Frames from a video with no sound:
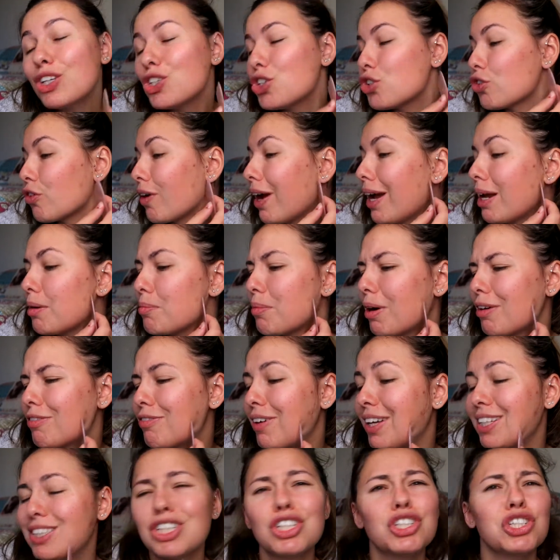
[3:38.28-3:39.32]
drain my
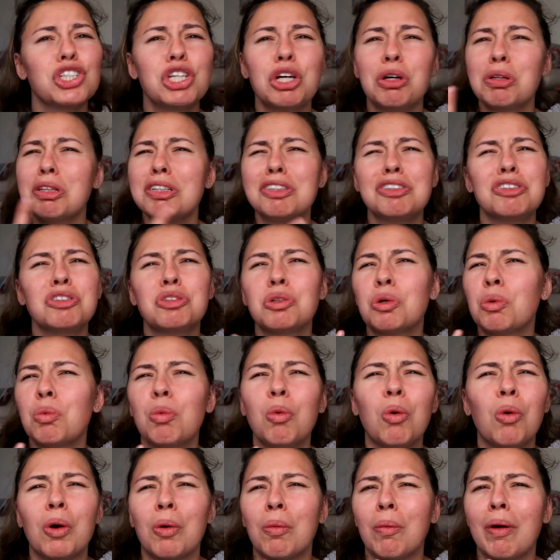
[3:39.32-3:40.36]
face, because you know, this is all
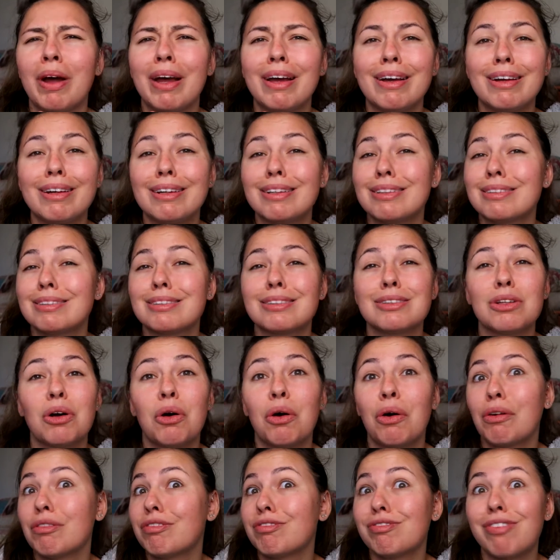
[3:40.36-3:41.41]
water weight. It's
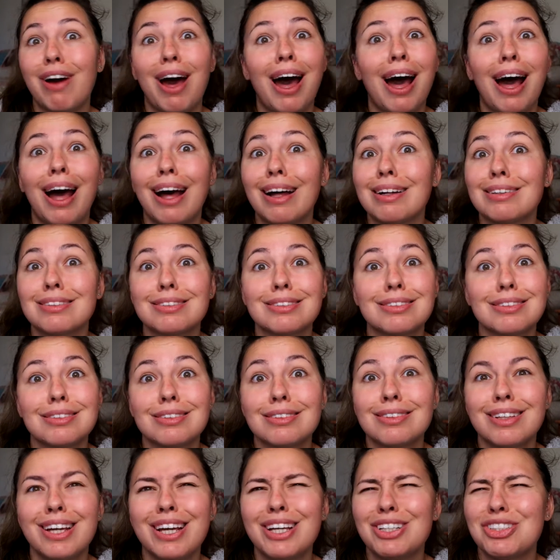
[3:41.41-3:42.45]
not fat.
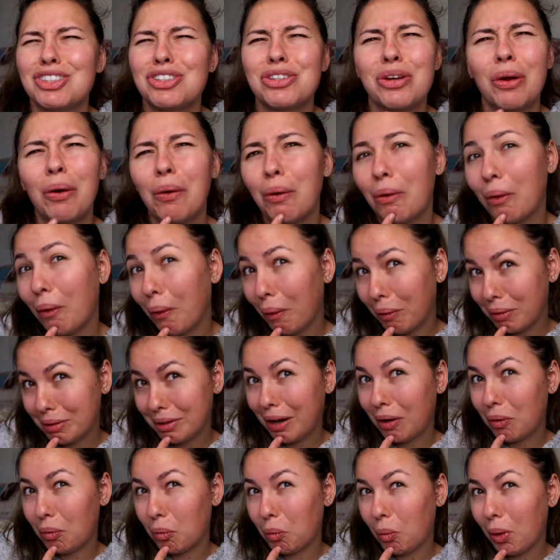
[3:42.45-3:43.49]
It's not
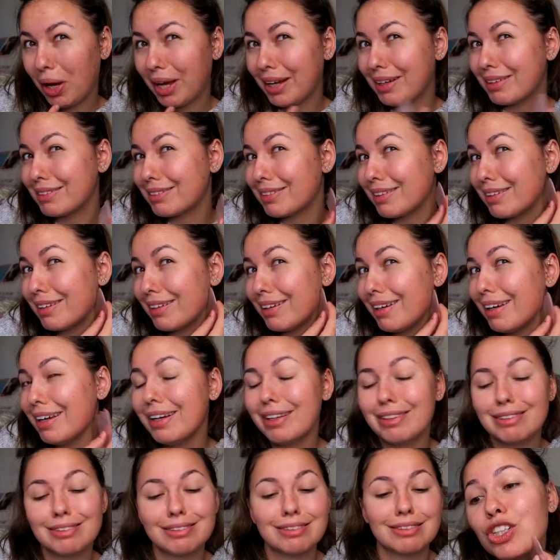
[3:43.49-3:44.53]
lockdown weight.
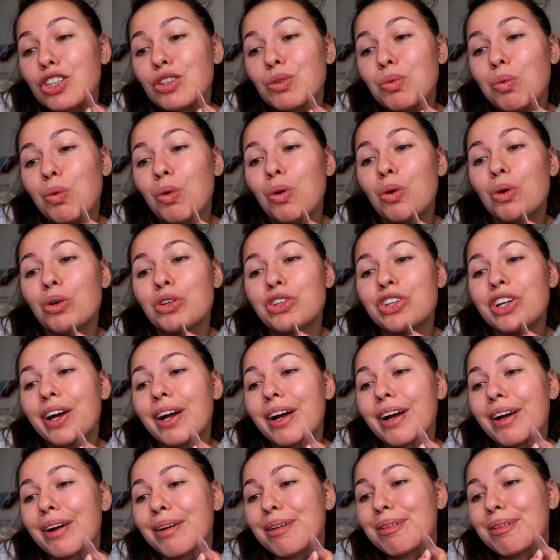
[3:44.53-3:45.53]
It's just water.